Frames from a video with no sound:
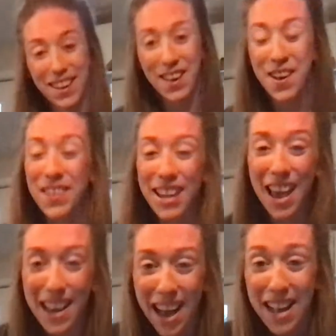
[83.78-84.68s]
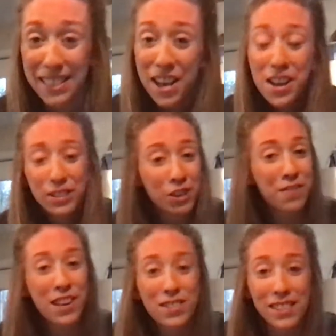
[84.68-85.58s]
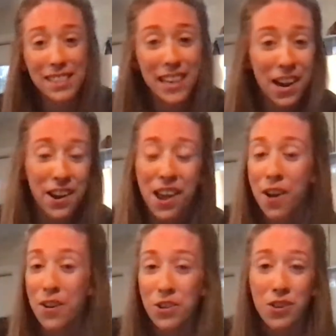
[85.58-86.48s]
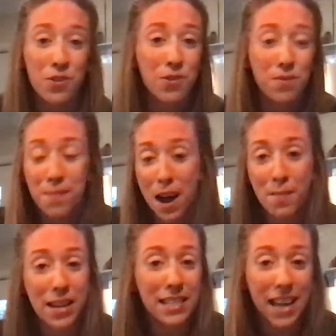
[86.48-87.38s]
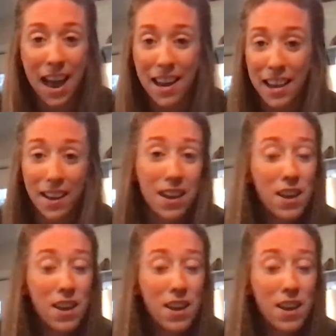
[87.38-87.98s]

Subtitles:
Okay guys, so if there's a stereo and you, mommy and daddy,